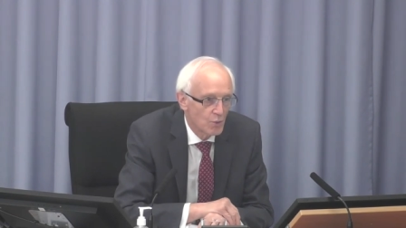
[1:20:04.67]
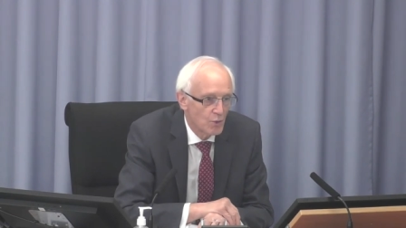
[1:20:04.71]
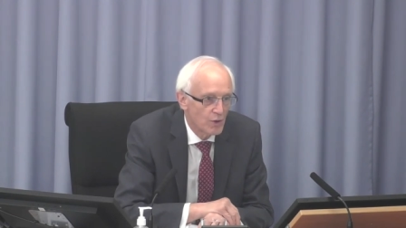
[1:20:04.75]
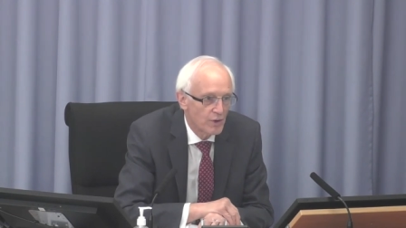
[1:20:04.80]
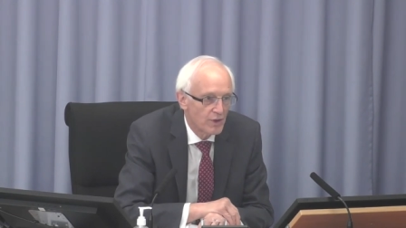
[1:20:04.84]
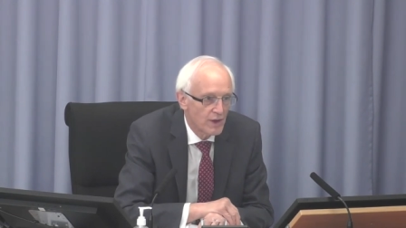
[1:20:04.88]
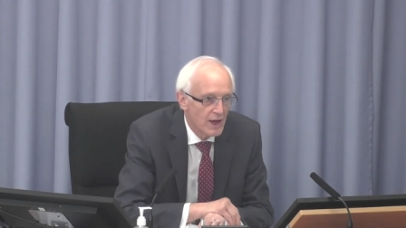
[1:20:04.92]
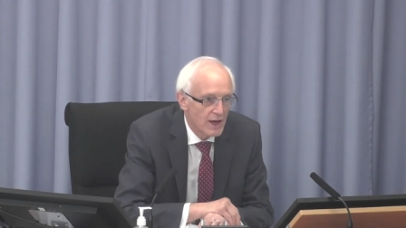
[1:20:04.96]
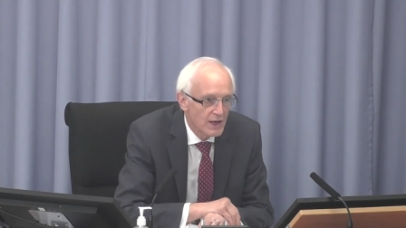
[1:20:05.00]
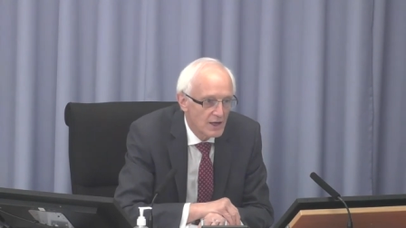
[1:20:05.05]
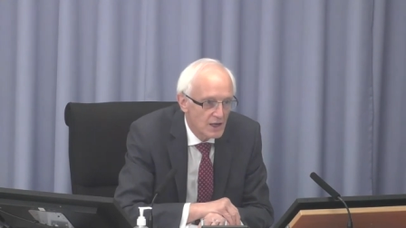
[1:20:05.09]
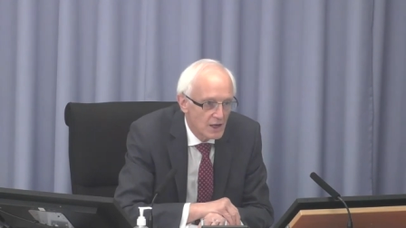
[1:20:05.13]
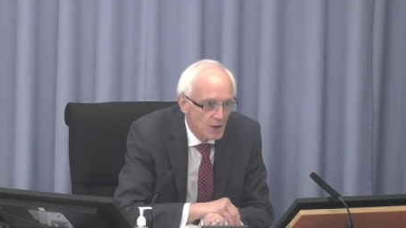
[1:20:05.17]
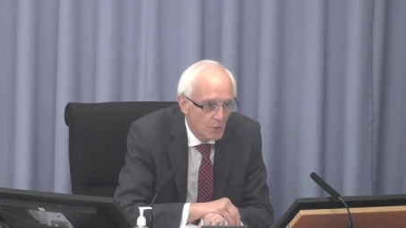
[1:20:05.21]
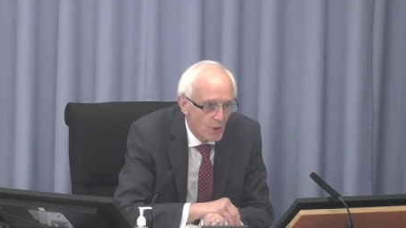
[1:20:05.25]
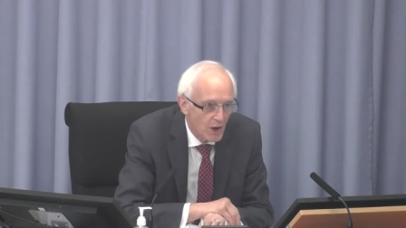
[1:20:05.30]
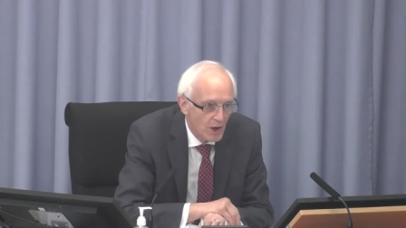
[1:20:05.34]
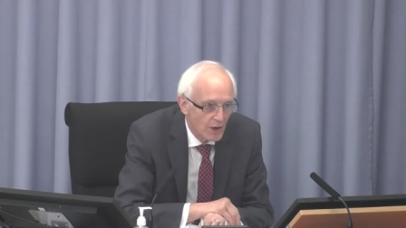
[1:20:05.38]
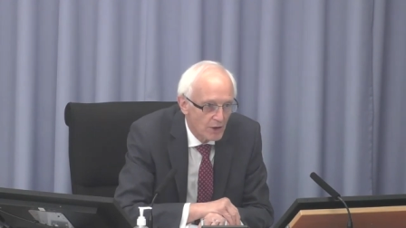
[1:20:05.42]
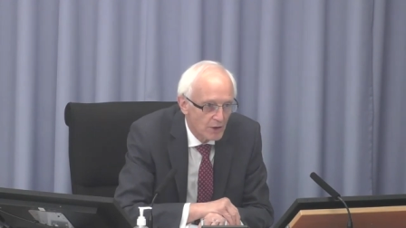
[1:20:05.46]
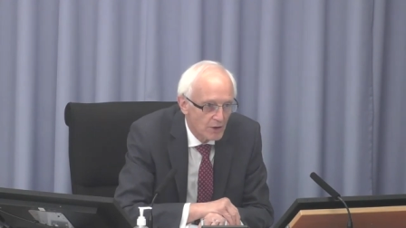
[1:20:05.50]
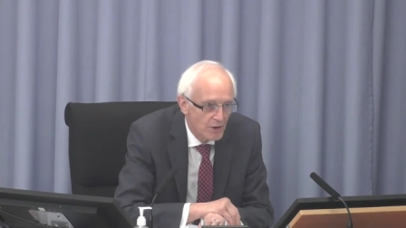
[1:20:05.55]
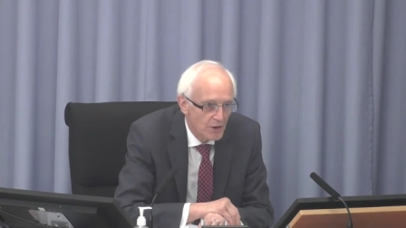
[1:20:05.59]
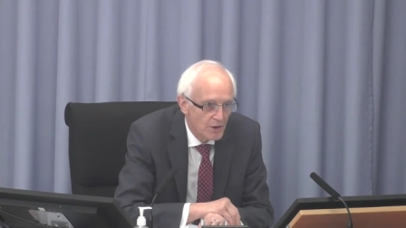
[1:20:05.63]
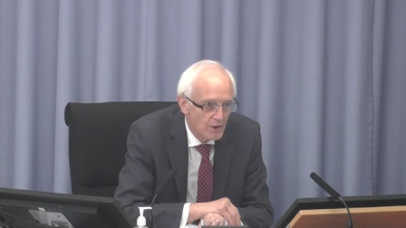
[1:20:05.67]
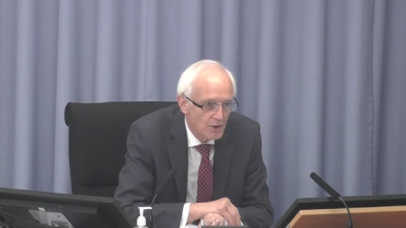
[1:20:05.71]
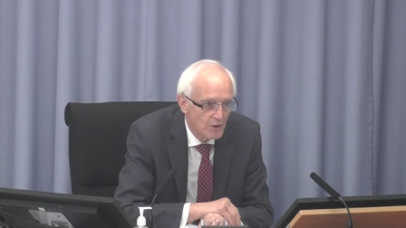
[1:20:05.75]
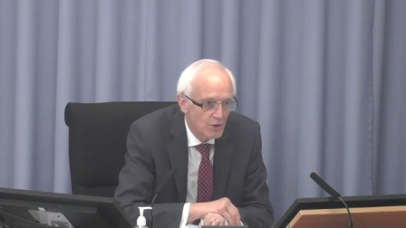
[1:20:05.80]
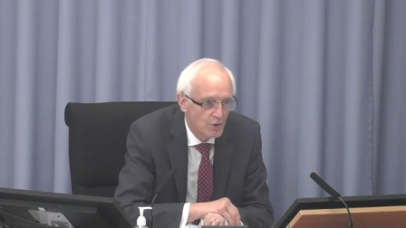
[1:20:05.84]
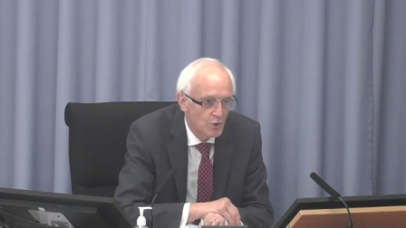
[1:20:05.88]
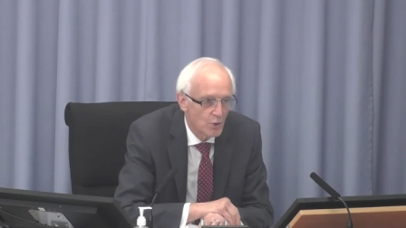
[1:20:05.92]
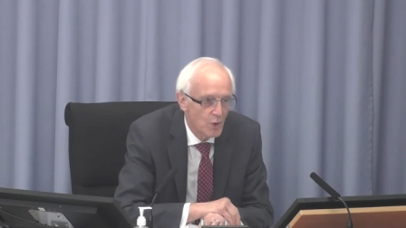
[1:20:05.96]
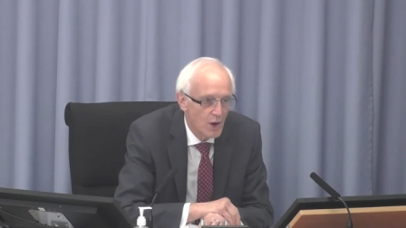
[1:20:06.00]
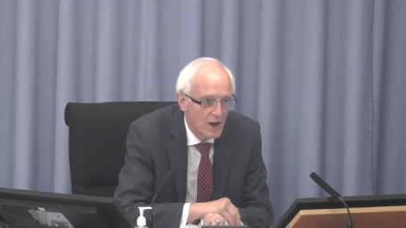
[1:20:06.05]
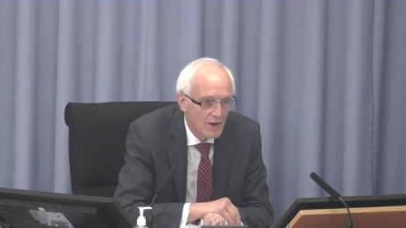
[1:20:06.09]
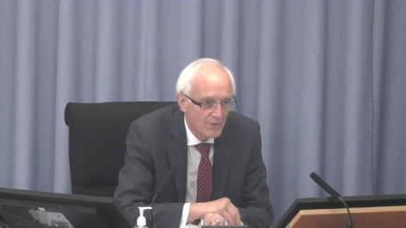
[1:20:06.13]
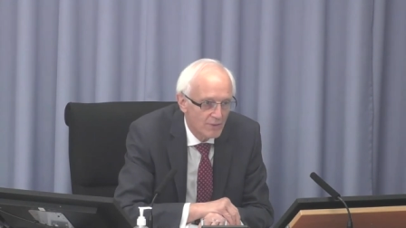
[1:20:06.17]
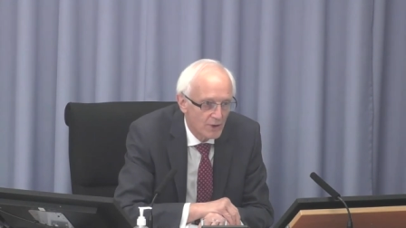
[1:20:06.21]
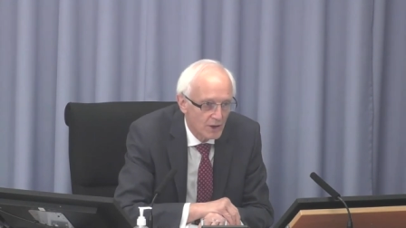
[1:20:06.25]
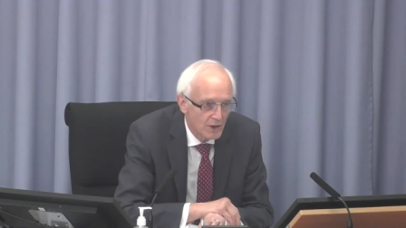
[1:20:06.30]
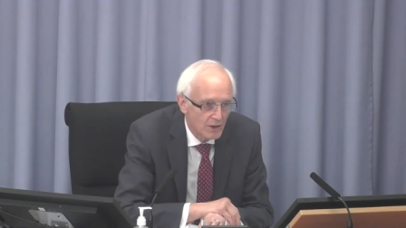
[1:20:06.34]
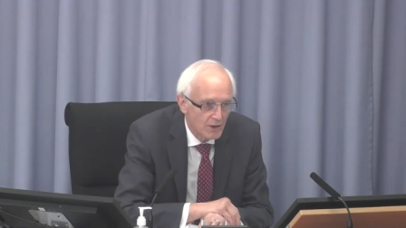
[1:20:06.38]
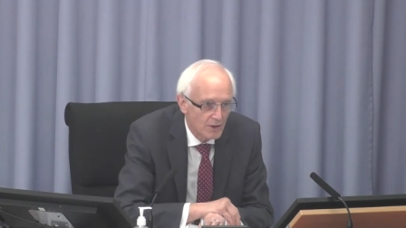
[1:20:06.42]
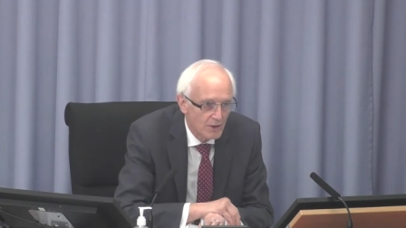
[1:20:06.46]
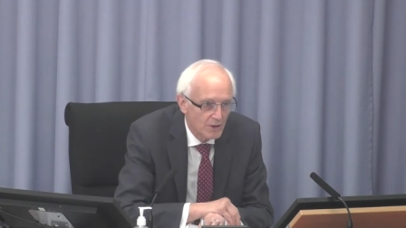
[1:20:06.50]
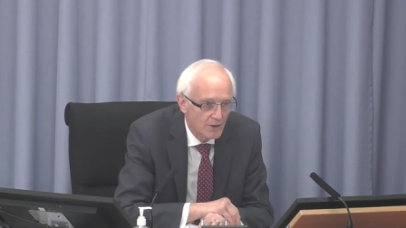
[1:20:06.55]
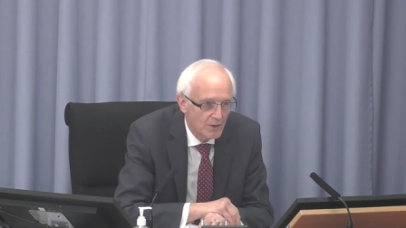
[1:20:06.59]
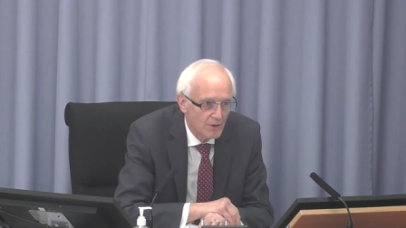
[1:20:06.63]
with anyone,
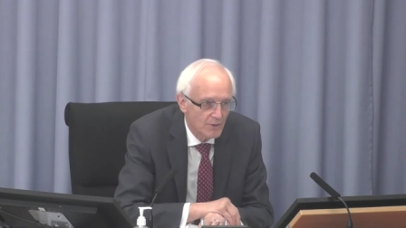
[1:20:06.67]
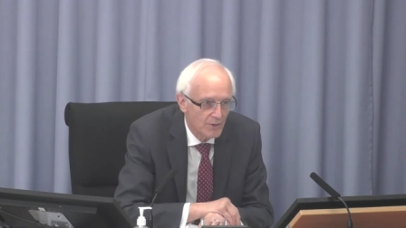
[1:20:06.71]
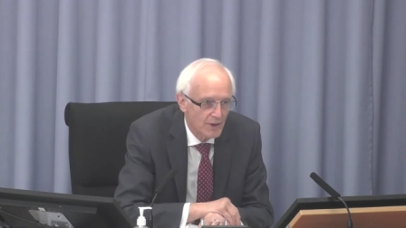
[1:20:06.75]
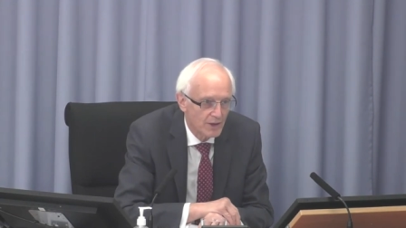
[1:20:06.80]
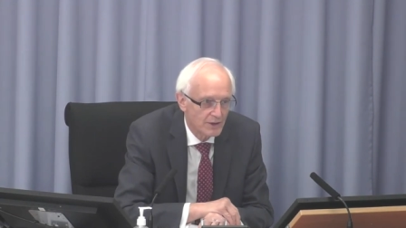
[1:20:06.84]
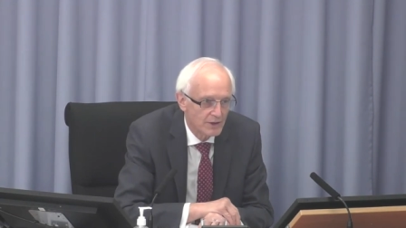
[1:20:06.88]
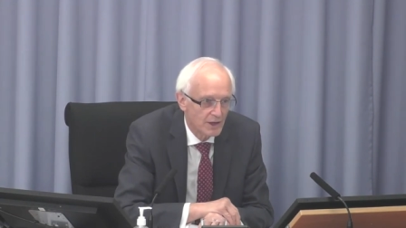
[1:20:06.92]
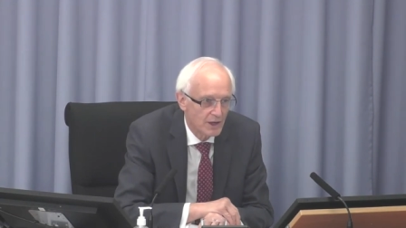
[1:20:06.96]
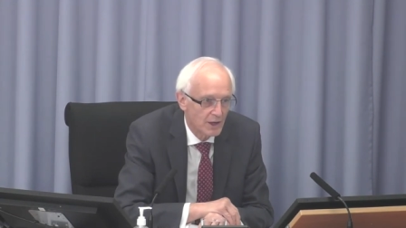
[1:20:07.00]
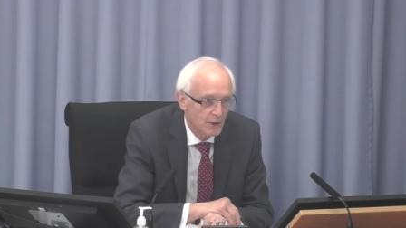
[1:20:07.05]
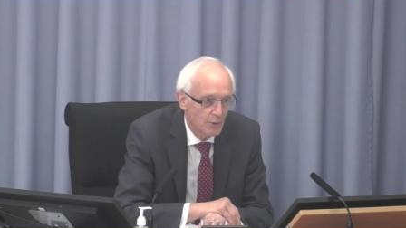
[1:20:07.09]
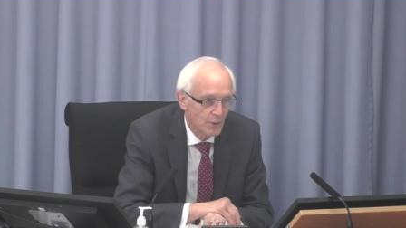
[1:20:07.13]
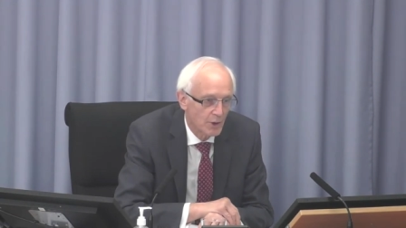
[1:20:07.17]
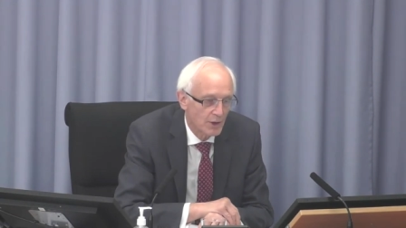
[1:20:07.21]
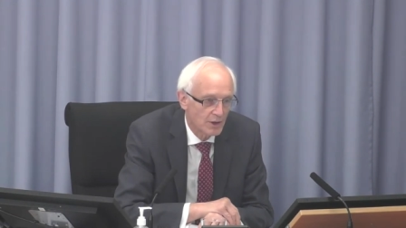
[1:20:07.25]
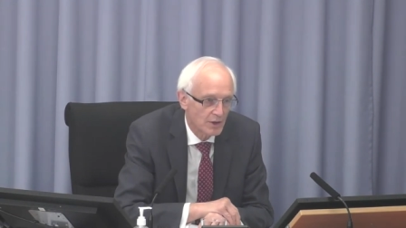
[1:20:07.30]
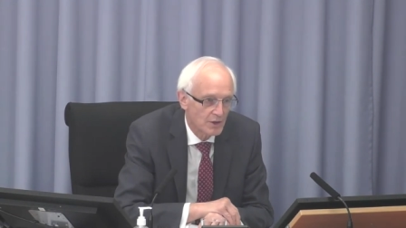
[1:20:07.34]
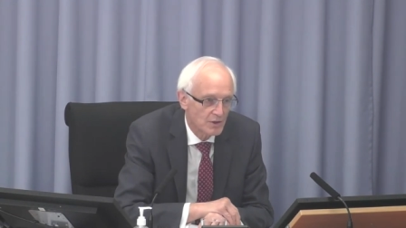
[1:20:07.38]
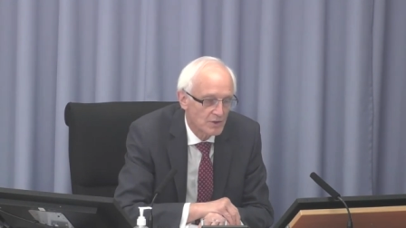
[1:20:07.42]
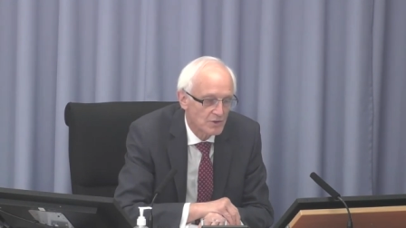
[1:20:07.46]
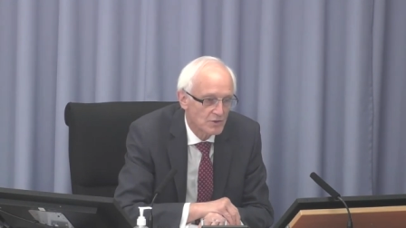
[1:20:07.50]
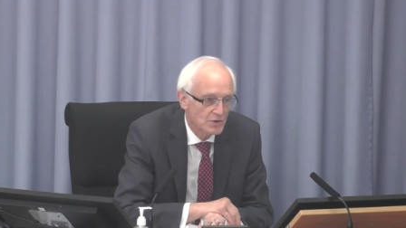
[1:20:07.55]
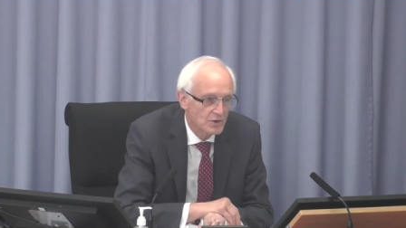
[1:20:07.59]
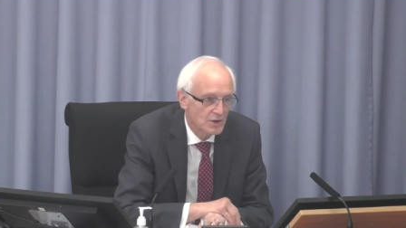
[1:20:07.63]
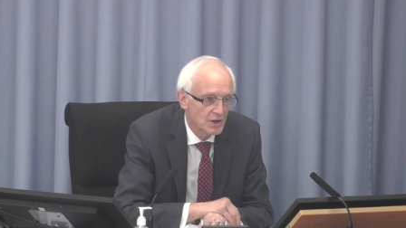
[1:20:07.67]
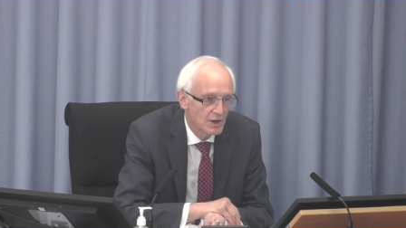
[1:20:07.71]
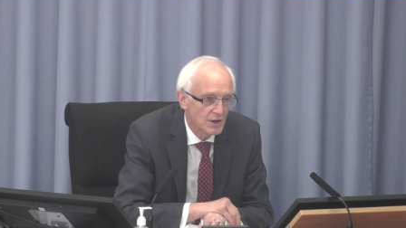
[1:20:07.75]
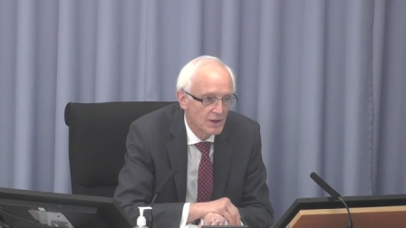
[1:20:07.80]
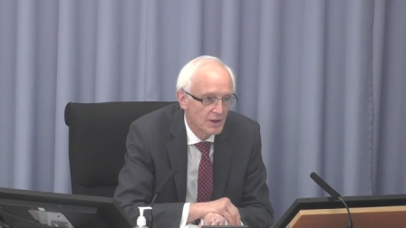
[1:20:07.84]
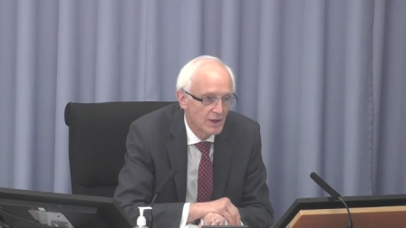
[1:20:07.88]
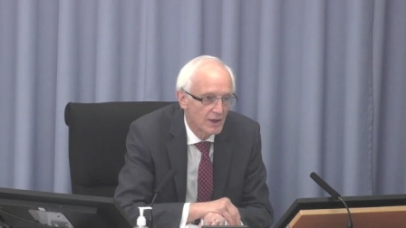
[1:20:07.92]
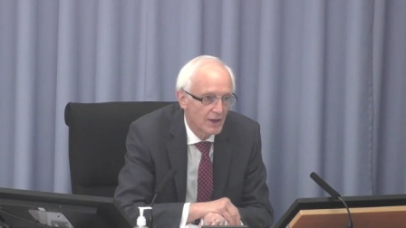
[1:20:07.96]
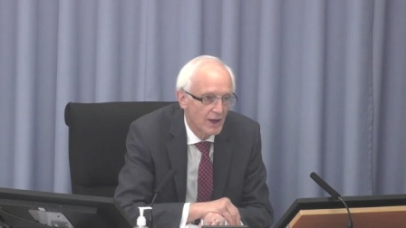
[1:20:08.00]
whoever that anyone is,